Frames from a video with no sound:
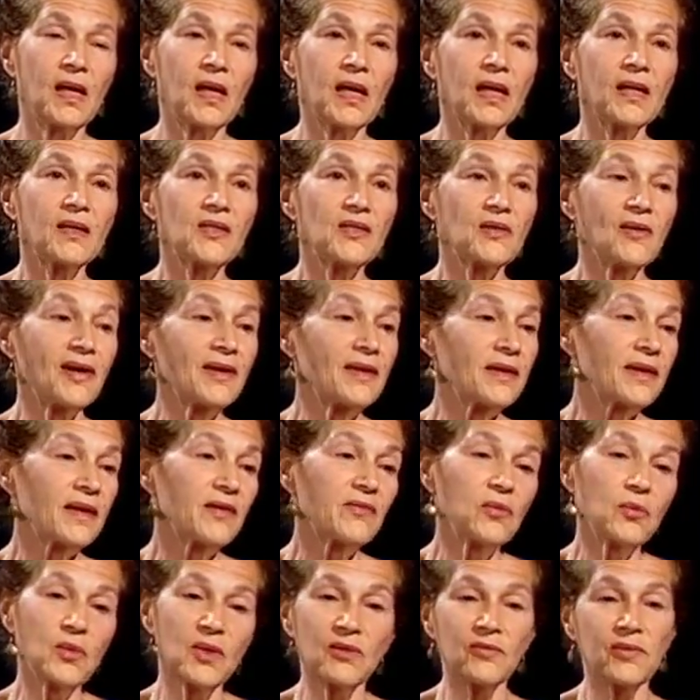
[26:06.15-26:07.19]
And so I think
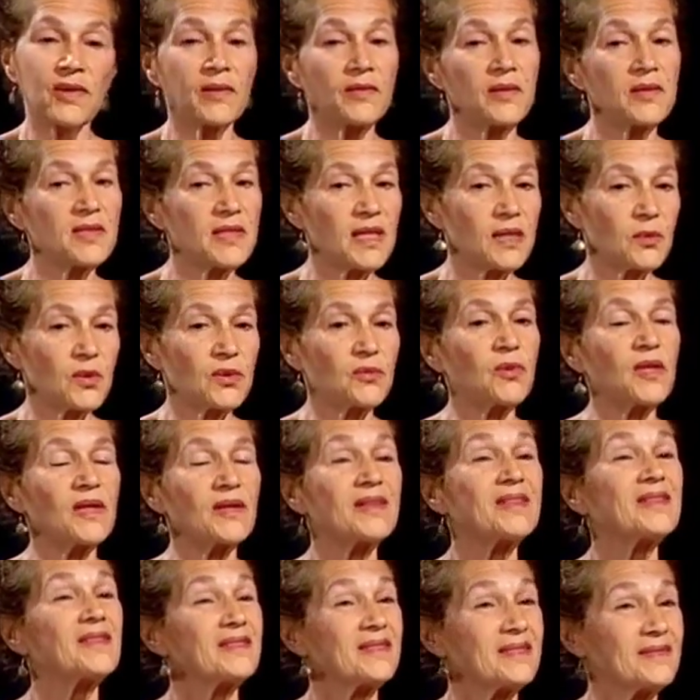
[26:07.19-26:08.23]
everyone around the table went,
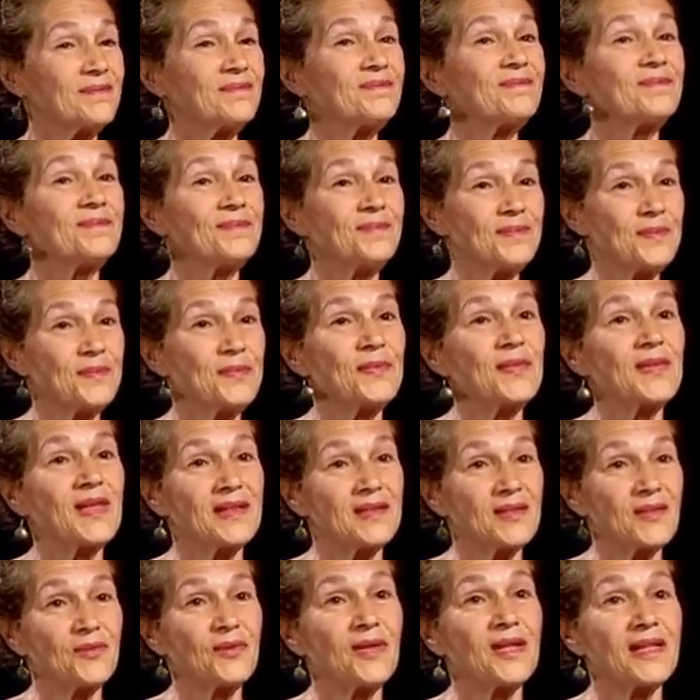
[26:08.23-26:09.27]

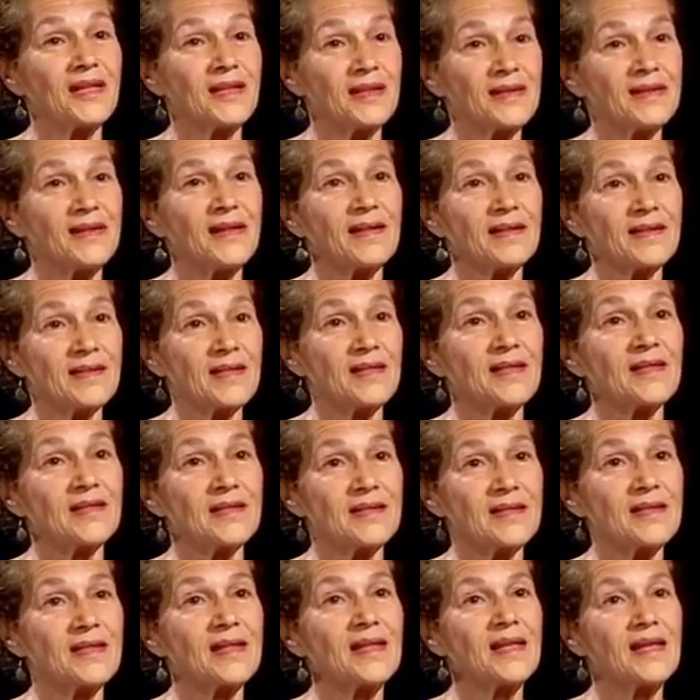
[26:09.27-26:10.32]
that's right, that's
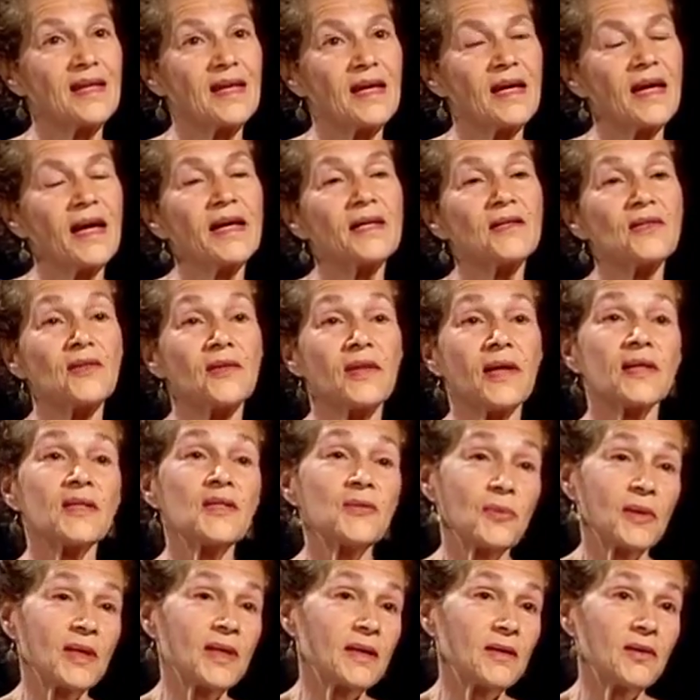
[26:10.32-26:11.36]
us. And so
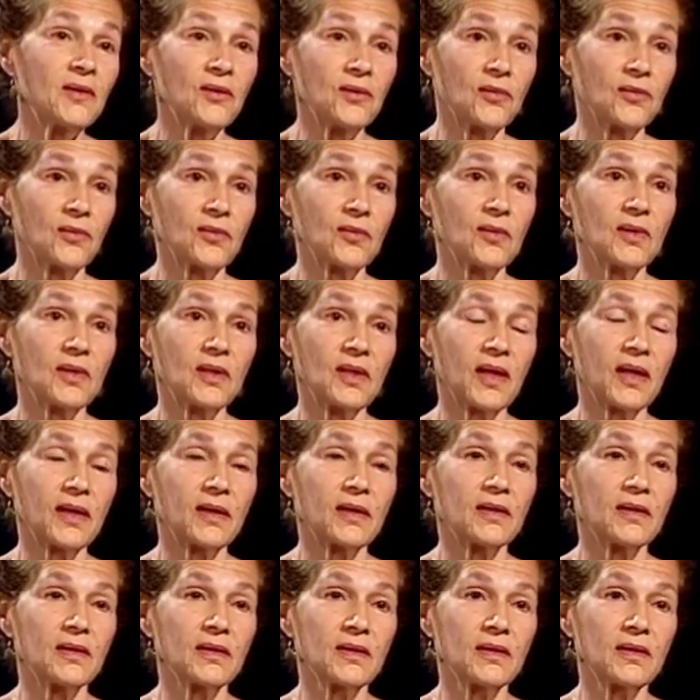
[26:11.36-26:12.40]
that's when I knew that
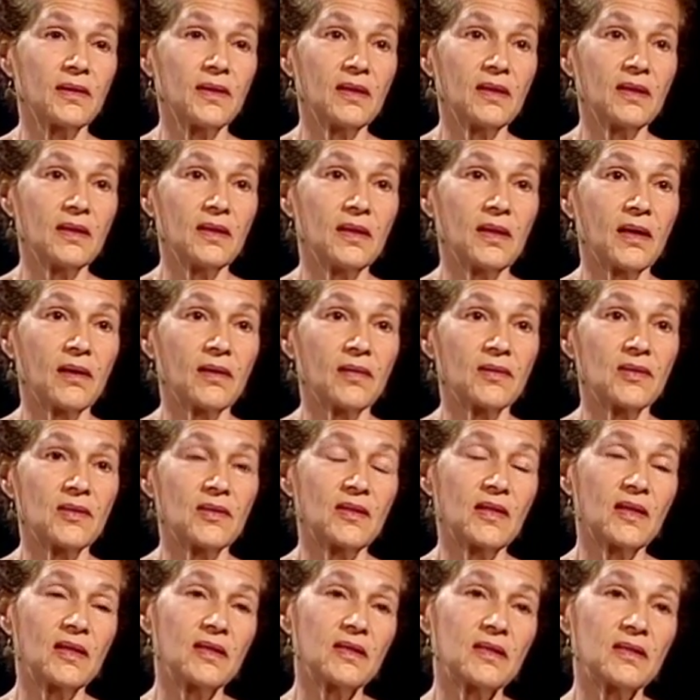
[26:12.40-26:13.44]
the
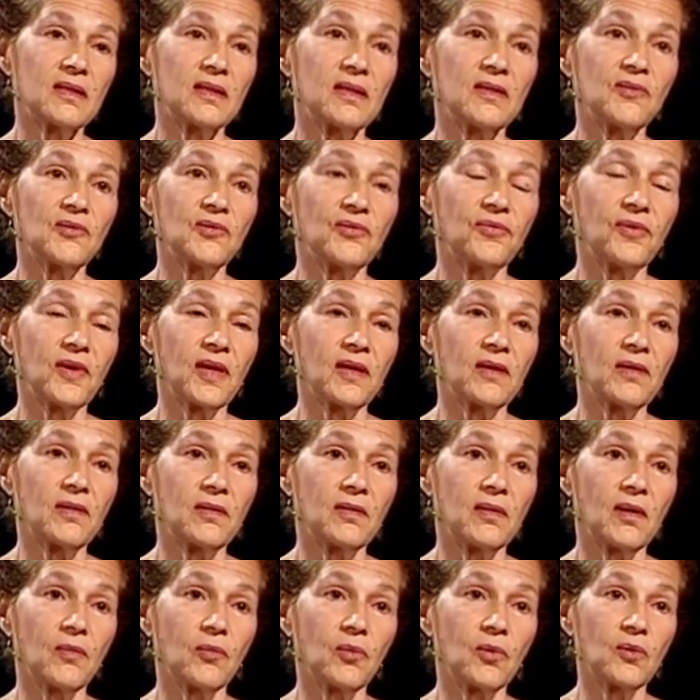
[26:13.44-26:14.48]
studies in interfaith
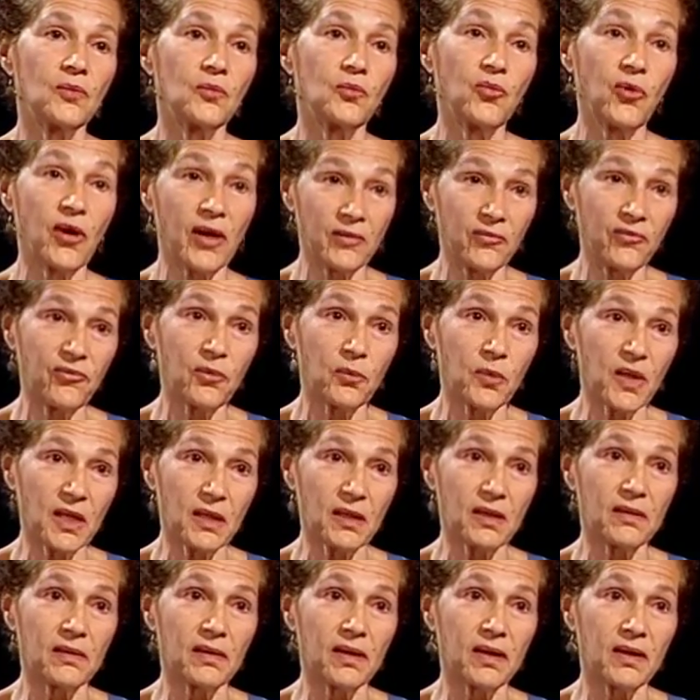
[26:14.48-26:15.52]
were right for
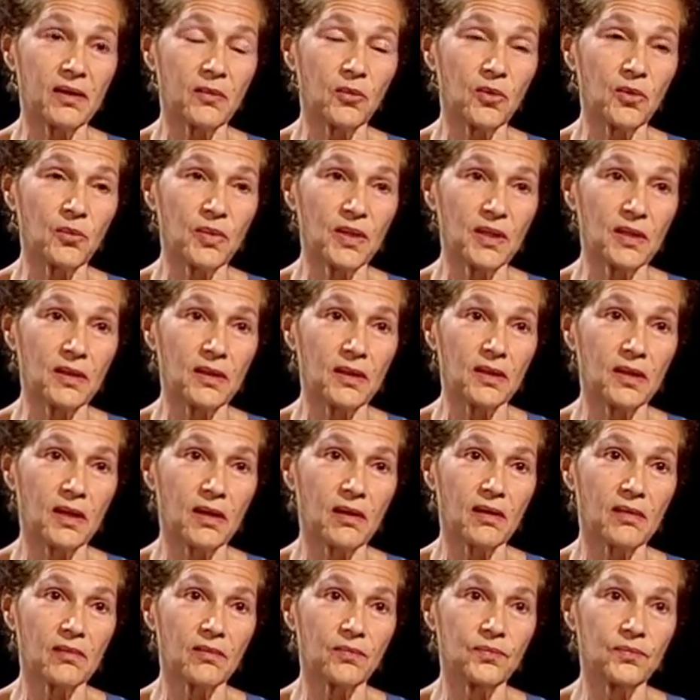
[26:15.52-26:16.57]
me and that it would be
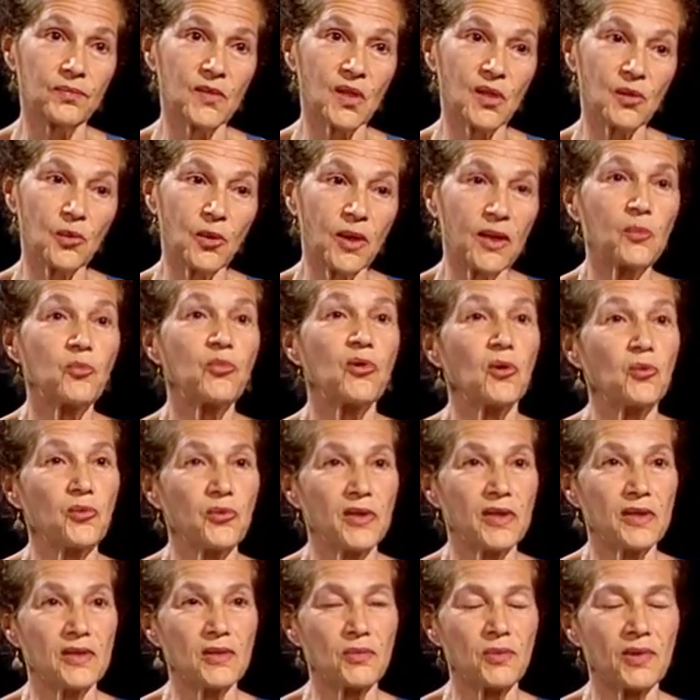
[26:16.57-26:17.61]
quite
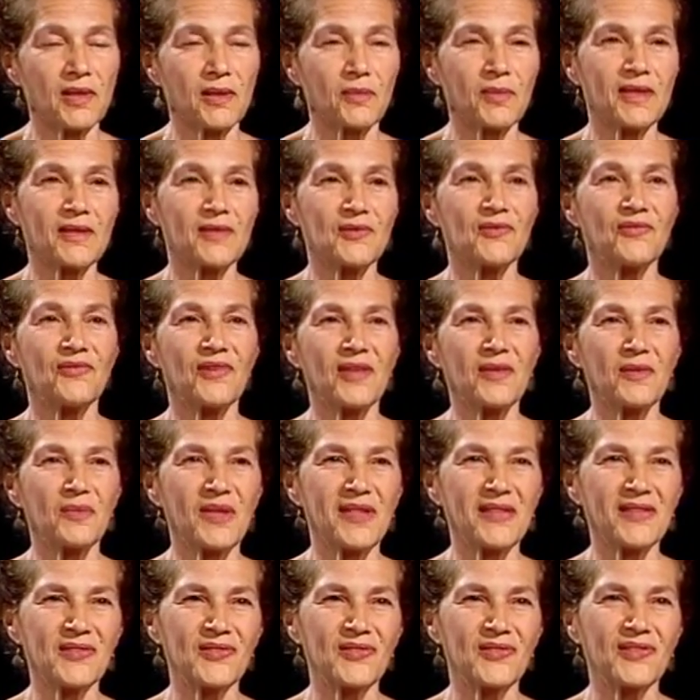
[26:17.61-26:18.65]
appropriate to become an interfaith
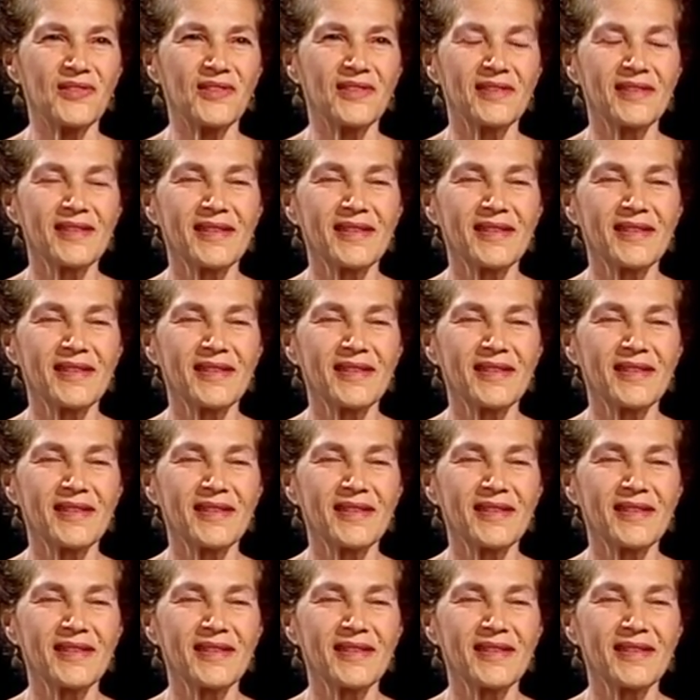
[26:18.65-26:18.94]
minister.